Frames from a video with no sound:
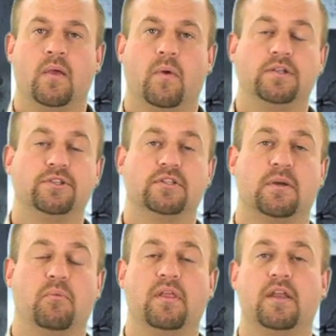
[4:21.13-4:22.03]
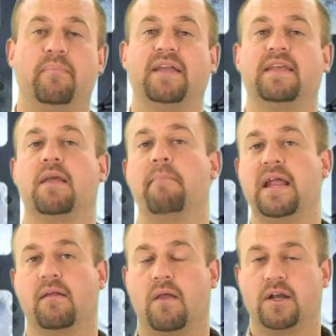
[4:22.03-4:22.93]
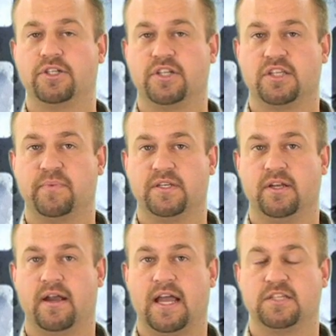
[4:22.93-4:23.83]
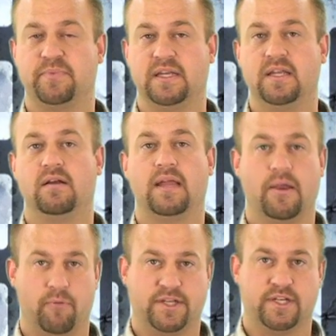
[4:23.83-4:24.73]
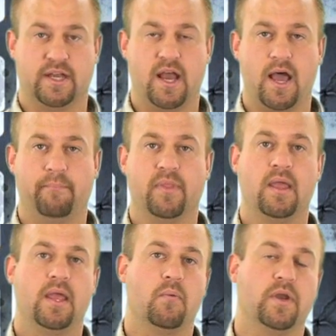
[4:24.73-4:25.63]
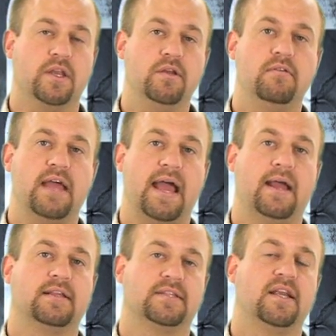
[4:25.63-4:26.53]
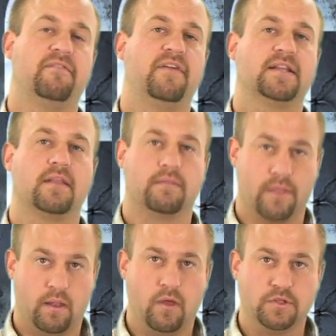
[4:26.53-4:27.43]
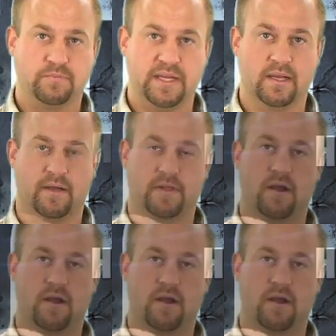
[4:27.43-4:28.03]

Well, George, I'm willing to bet that you made a large adjustment to your high-speed needle and ratcheted it up. And when you do that, it's going to affect the, the low speed on the